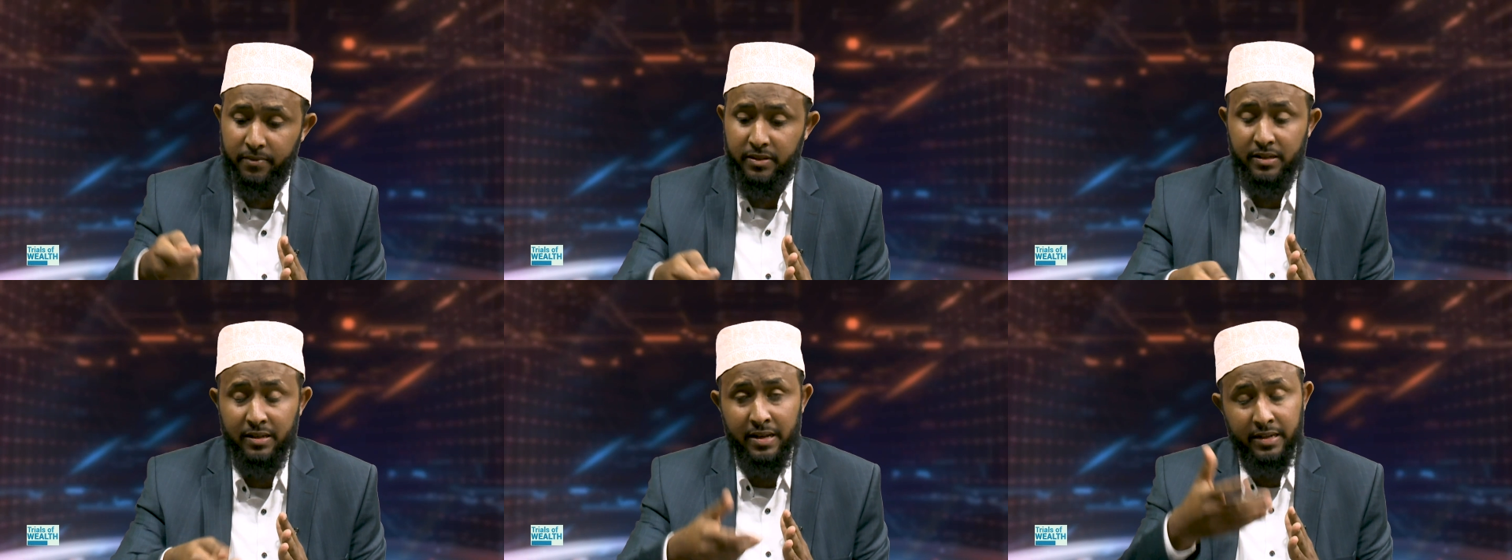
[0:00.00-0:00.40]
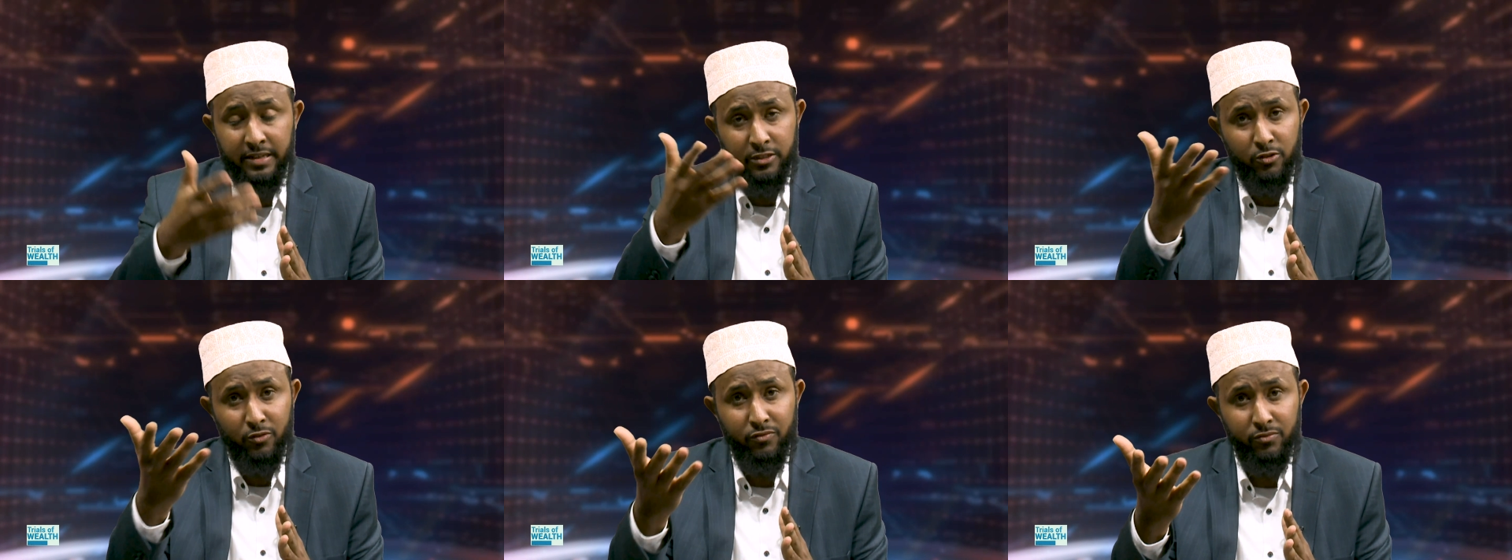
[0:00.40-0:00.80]
the
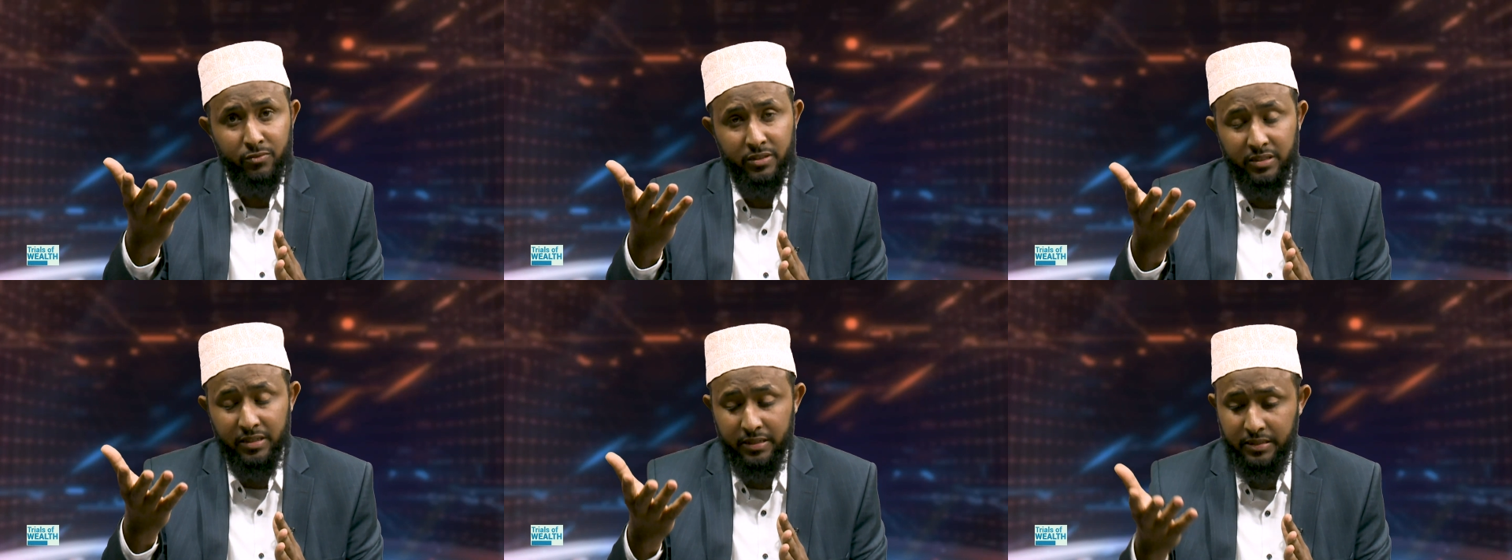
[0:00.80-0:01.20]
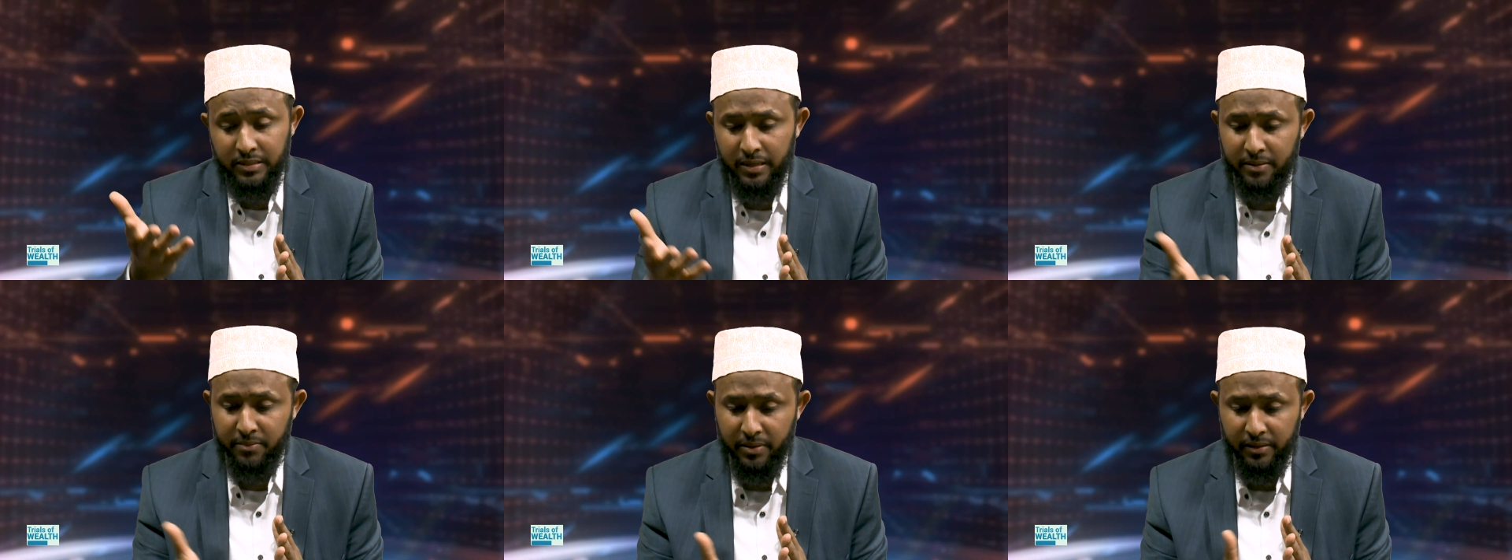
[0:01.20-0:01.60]
likes of which
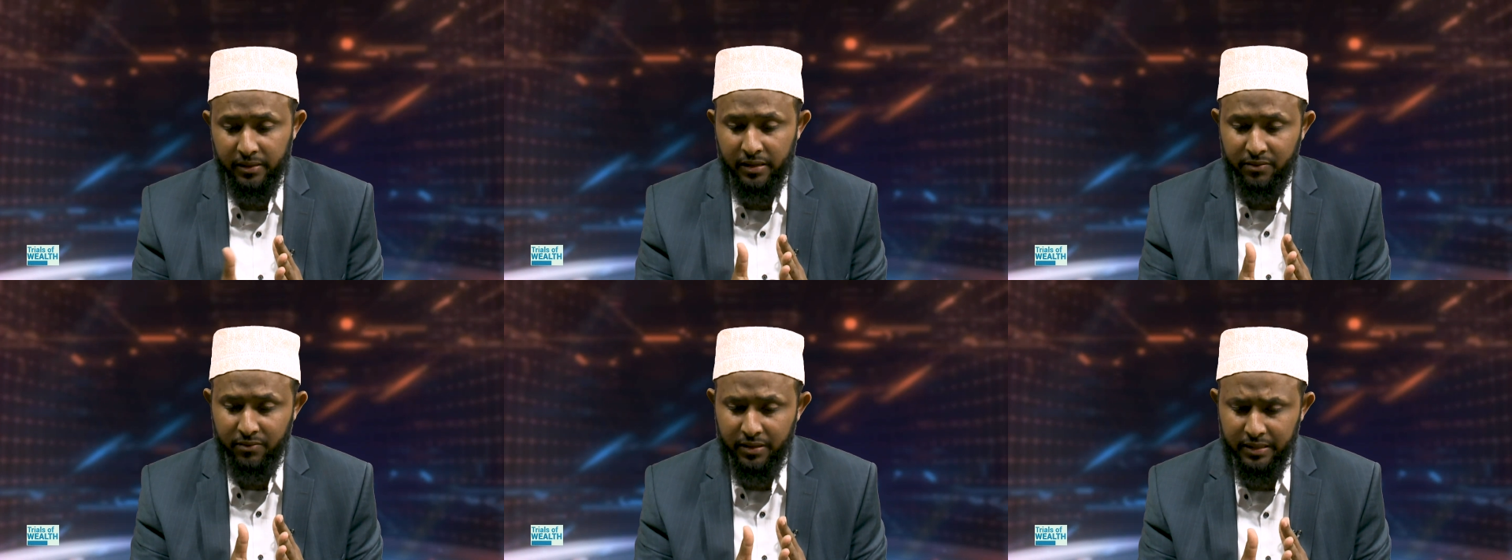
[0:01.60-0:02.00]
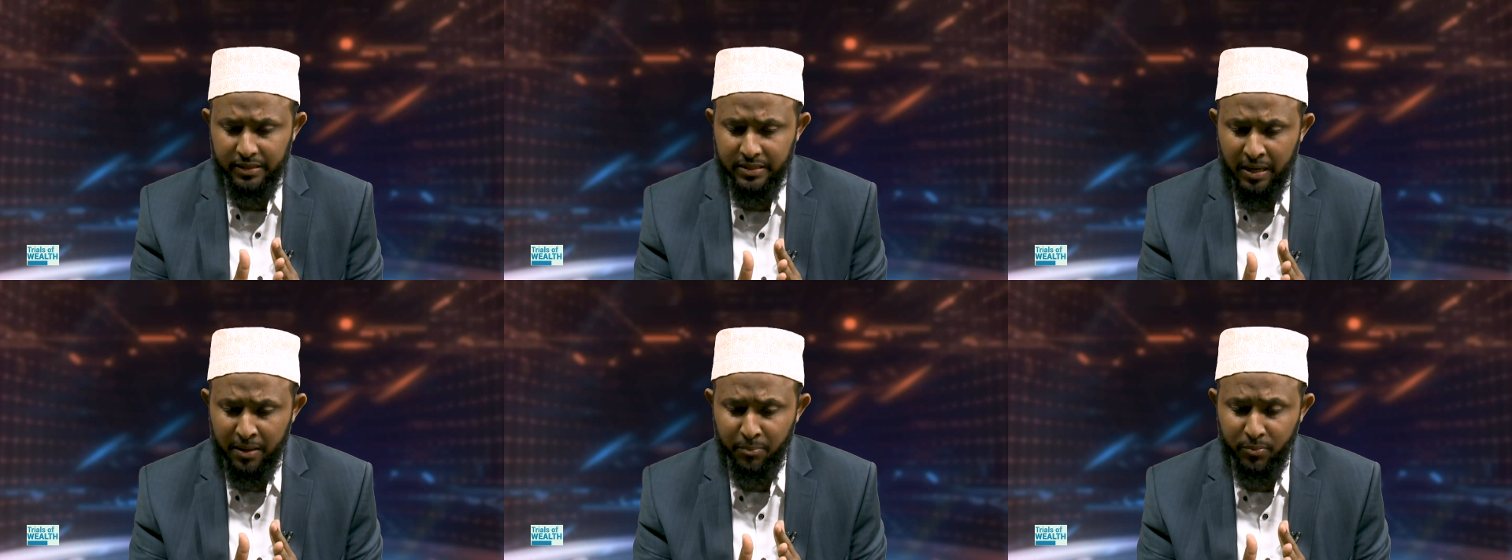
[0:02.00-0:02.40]
I gave an
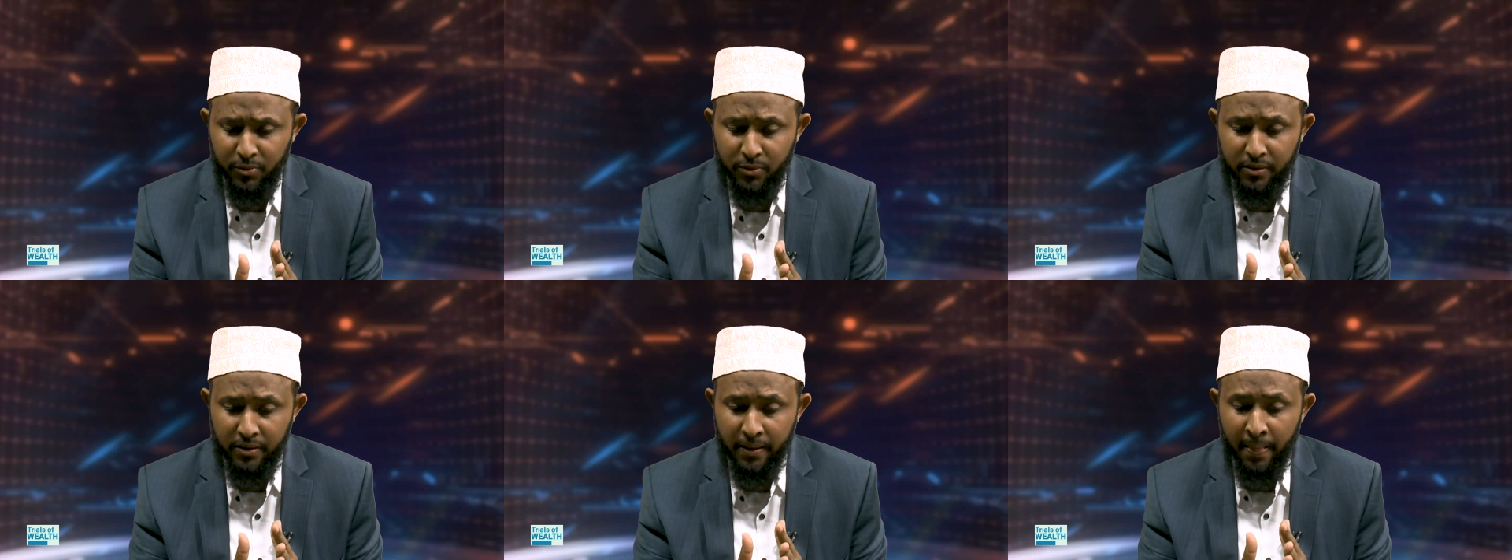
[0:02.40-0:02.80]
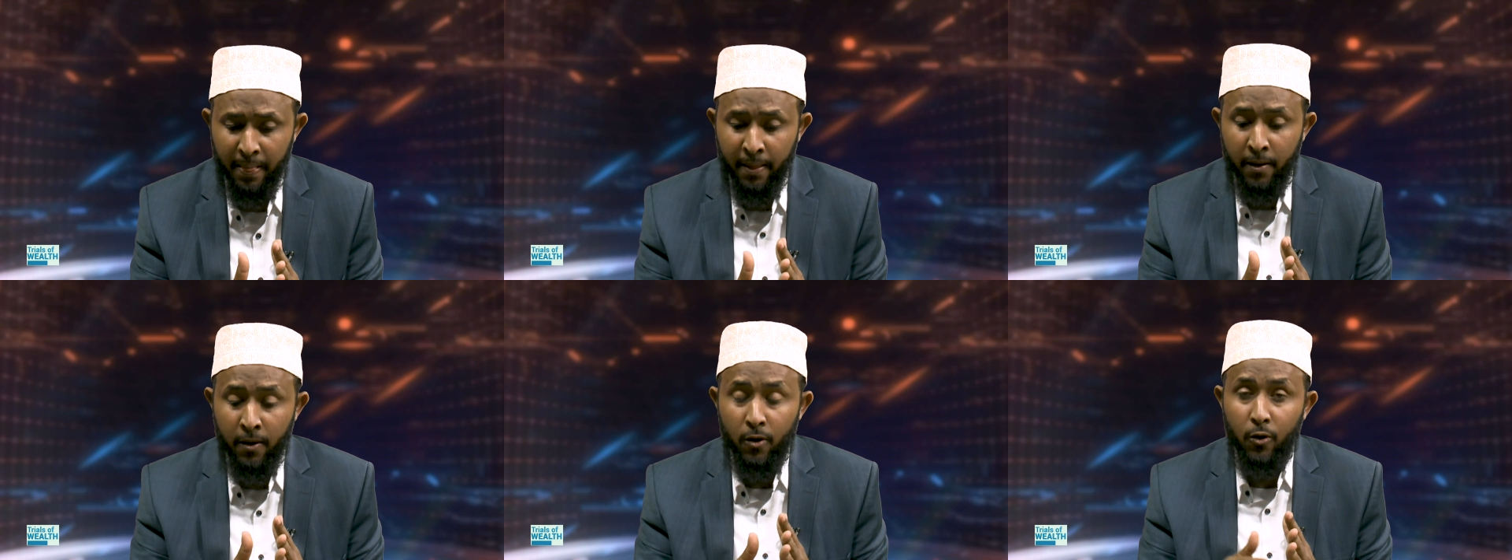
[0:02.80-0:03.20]
example,
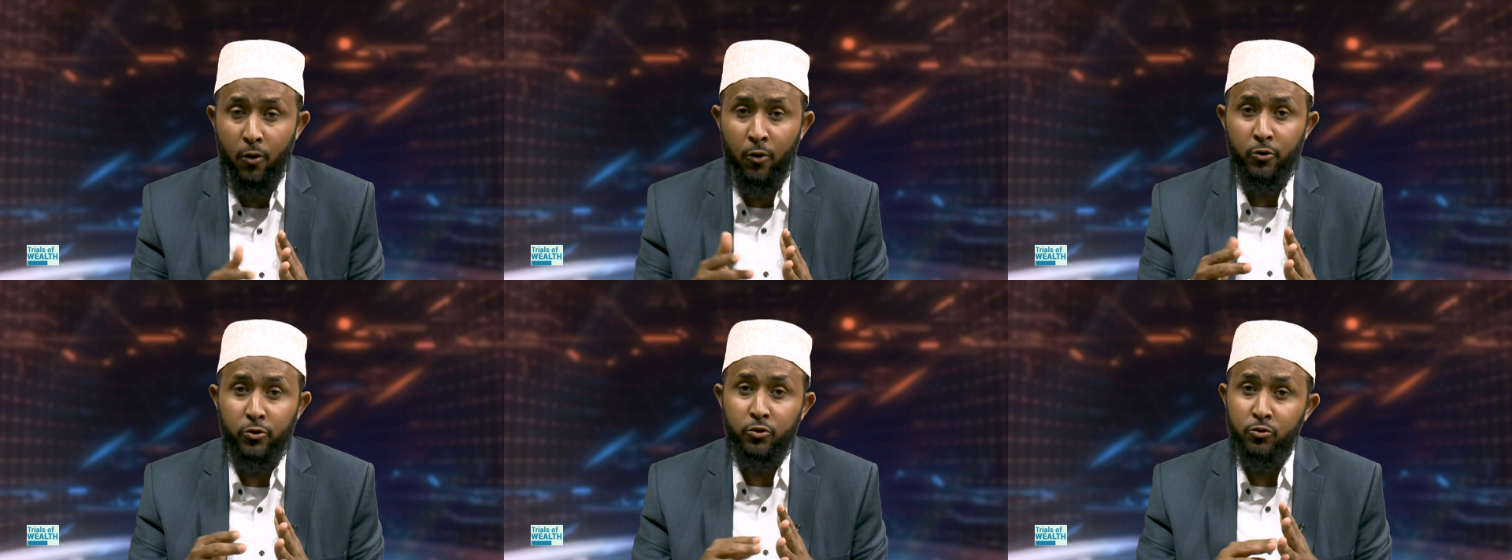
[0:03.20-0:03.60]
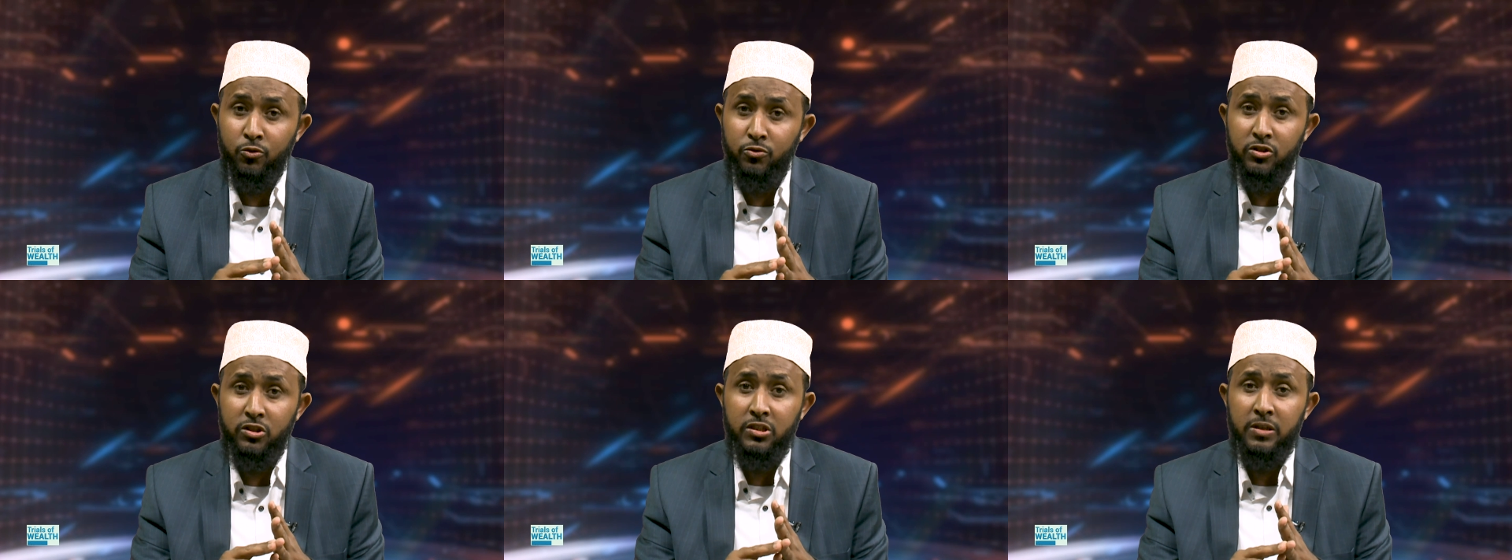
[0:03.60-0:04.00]
or
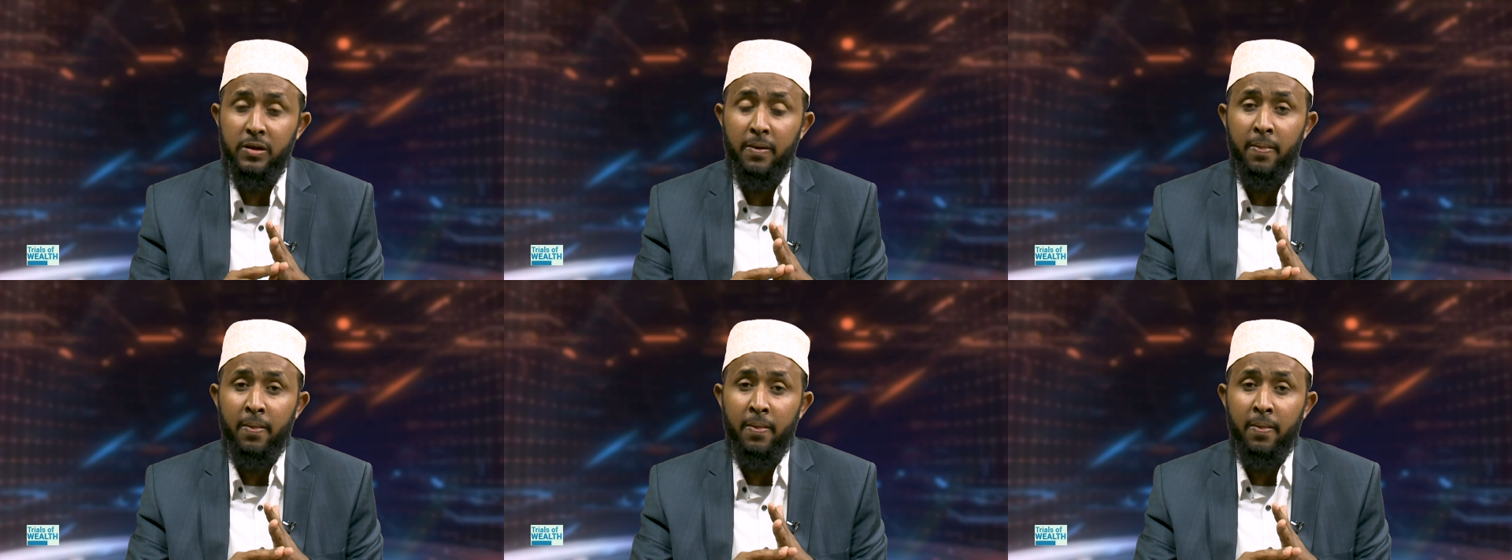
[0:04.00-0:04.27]
use